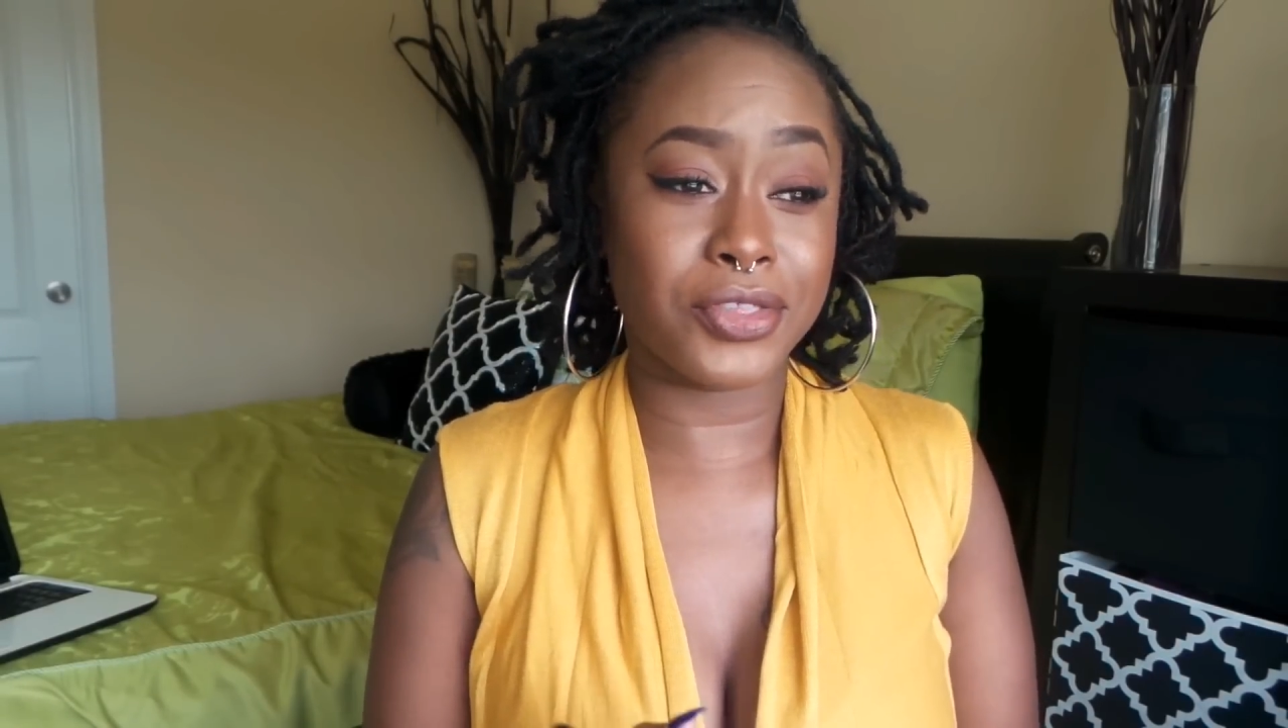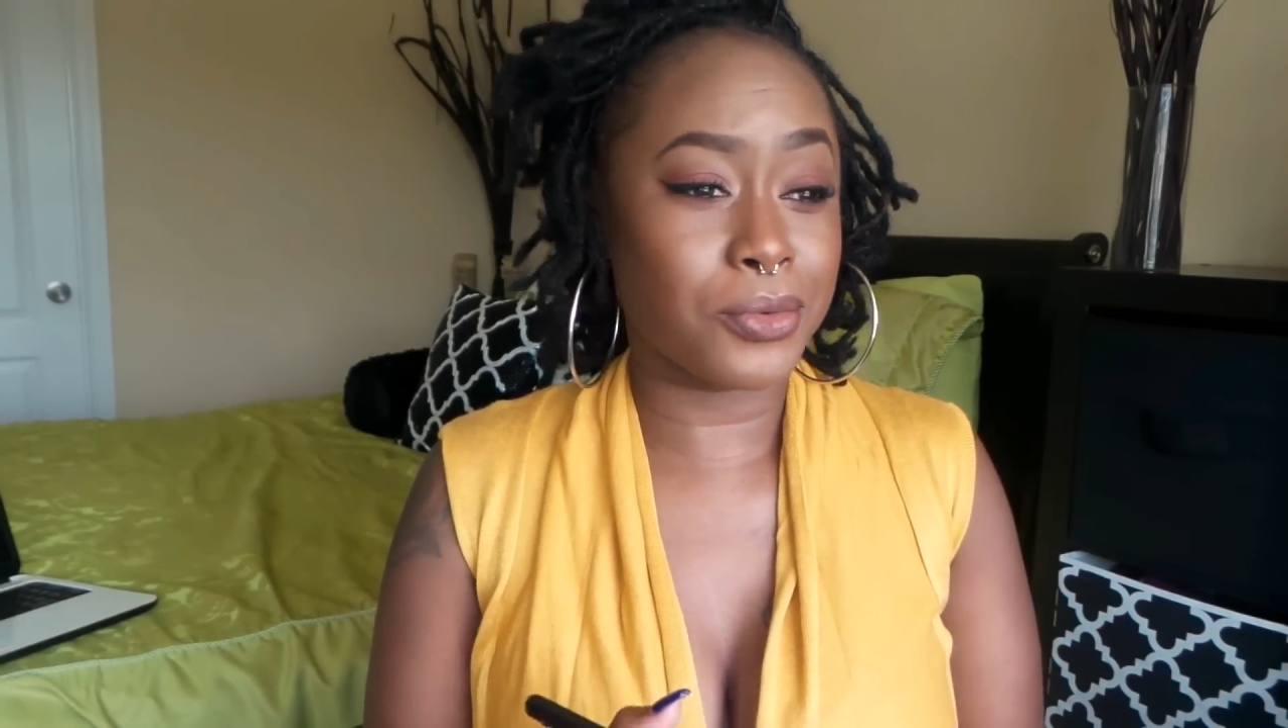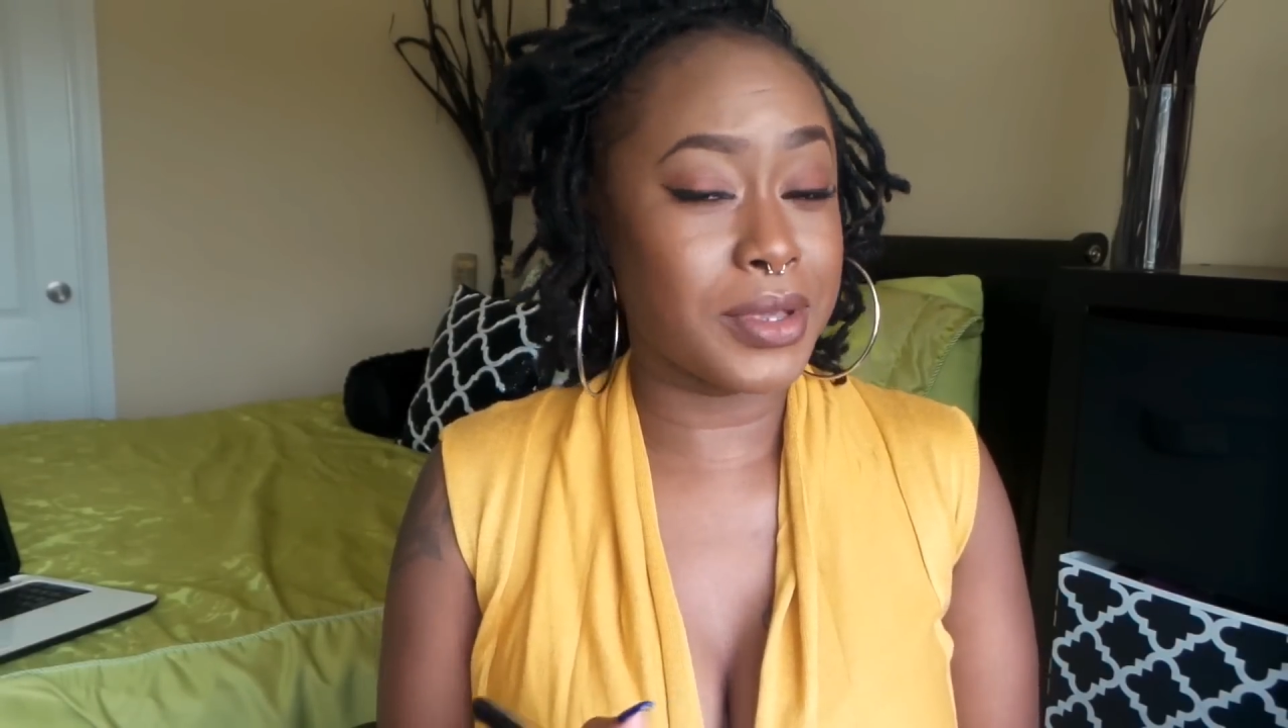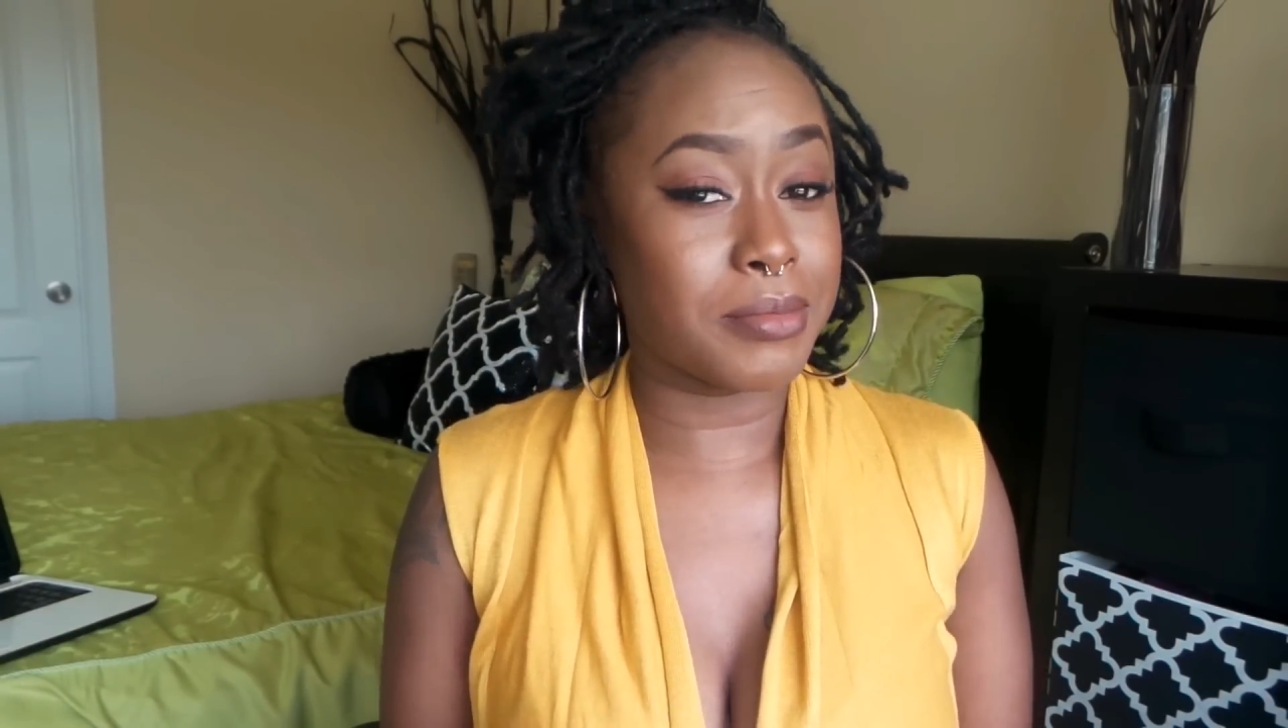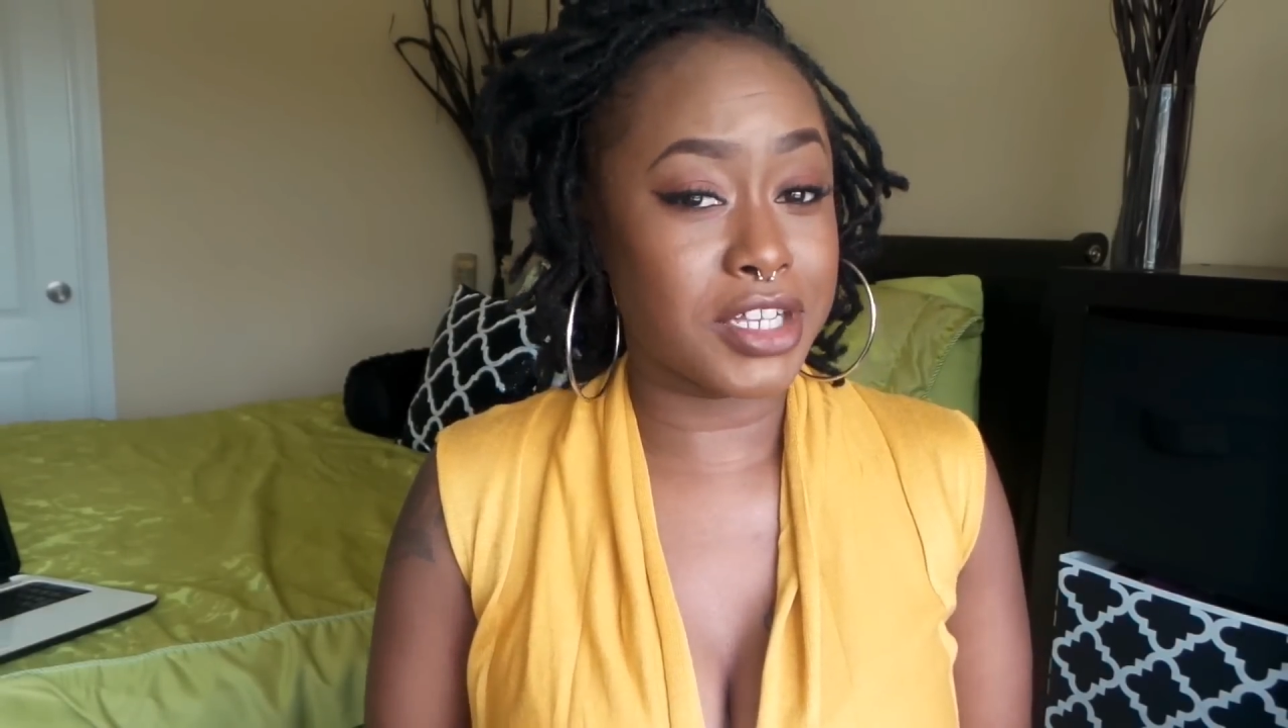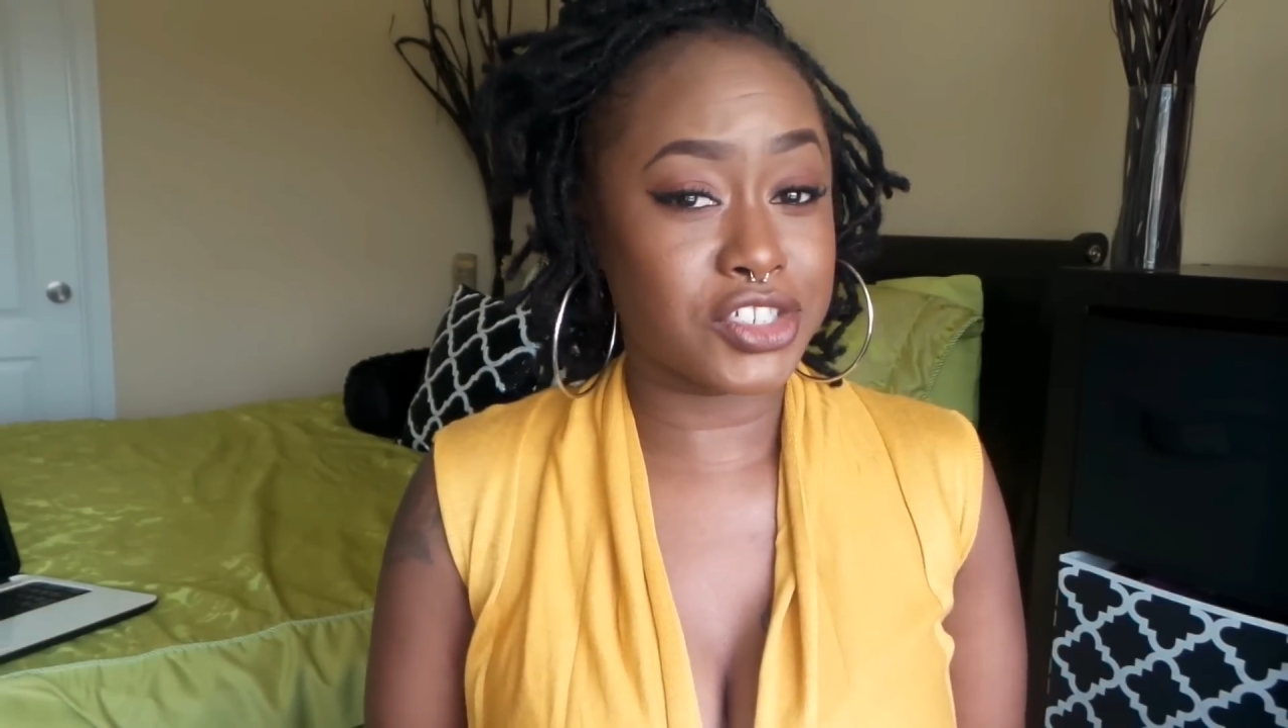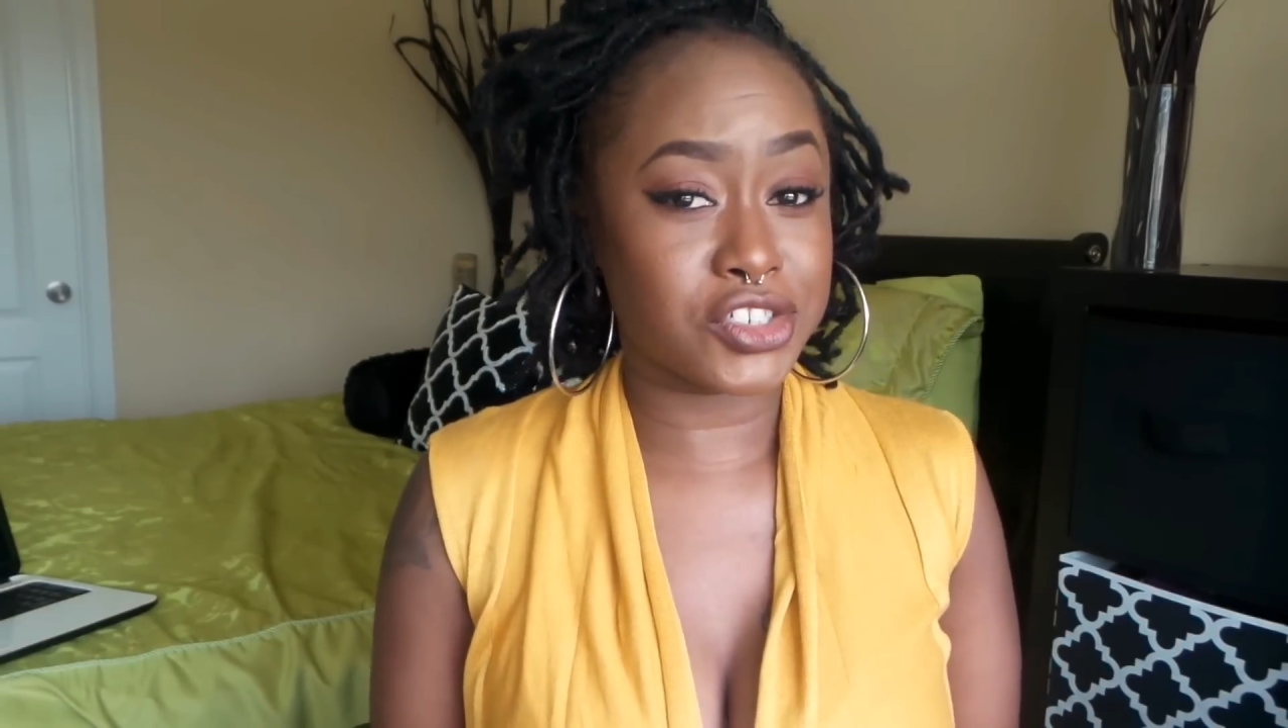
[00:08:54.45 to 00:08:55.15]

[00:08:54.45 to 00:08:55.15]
3 months